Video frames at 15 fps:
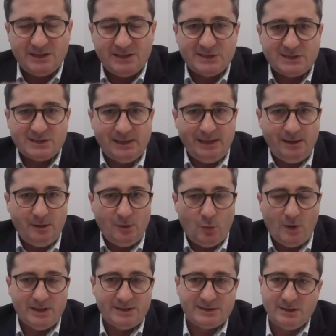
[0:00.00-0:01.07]
This is Lynn,
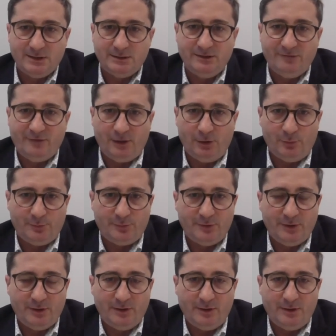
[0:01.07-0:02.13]
who has developed
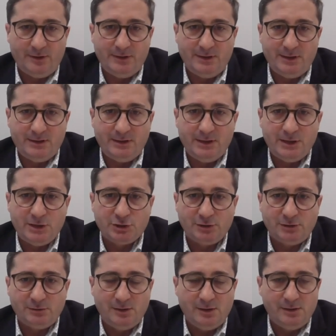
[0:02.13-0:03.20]
the
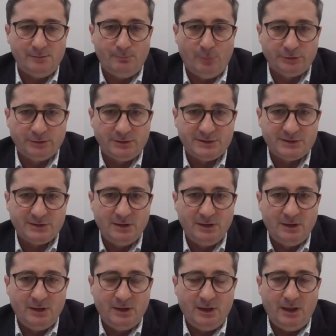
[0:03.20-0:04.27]
initial models
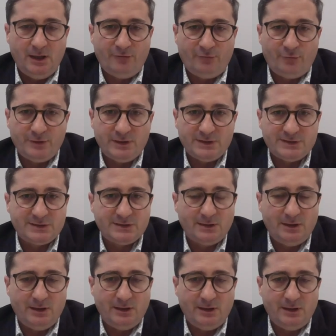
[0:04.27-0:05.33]
for this
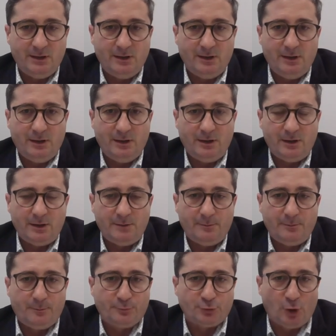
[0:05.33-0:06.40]

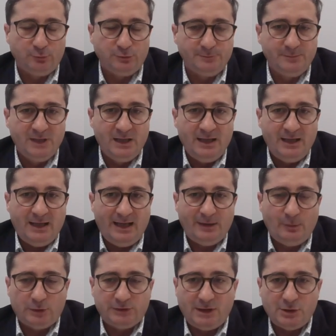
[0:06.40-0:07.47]
problem.
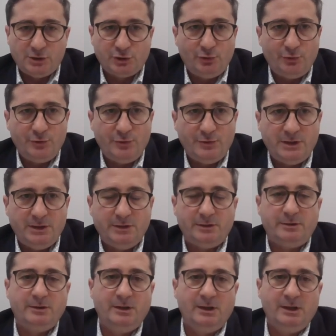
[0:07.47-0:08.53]
And what I'll show you
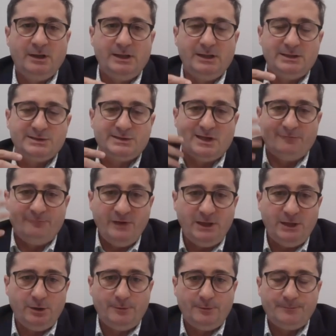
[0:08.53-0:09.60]
here is a
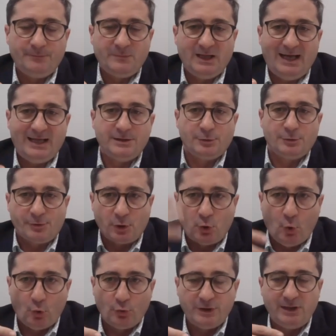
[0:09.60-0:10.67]
video and the
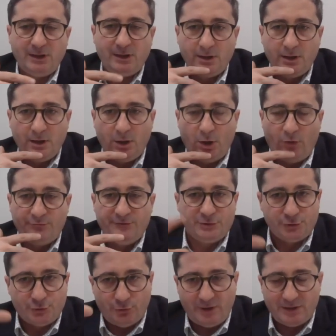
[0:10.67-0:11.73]
recording of the
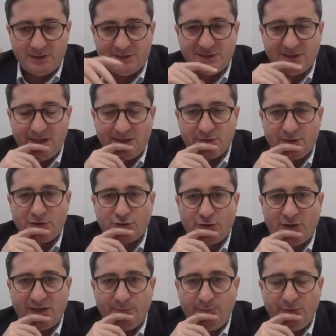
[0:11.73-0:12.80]
drone, in this case on a
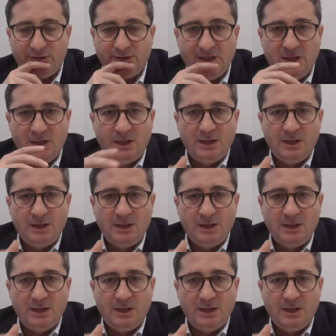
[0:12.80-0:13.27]
tripod,